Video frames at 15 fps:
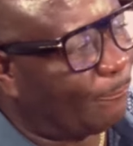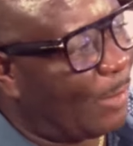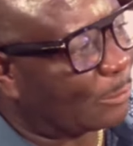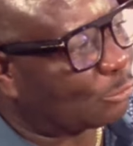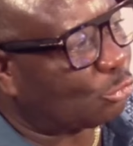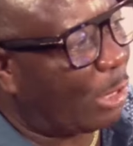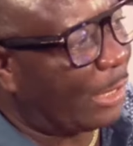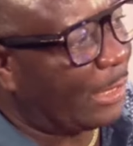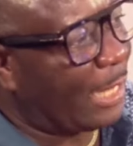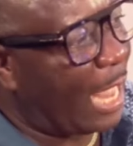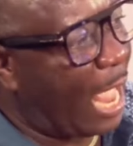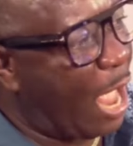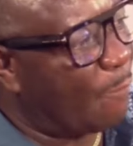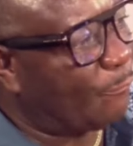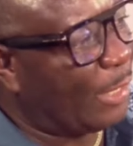virtually
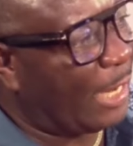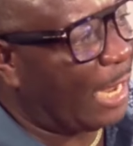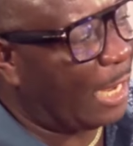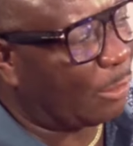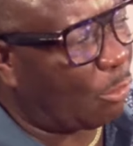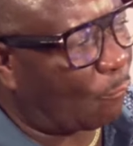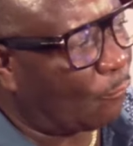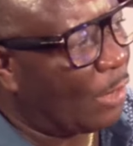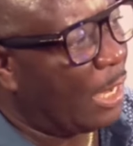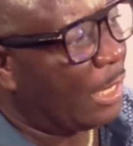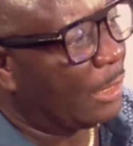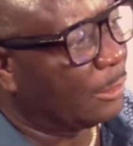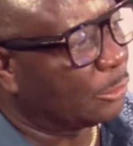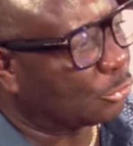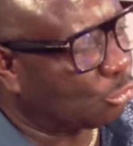every head of
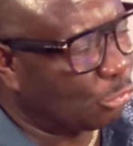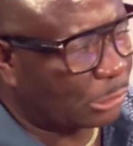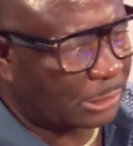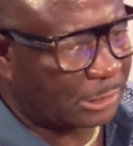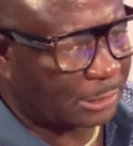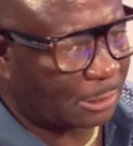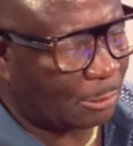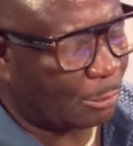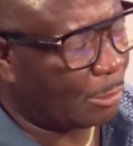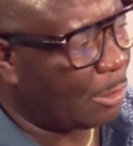institutions.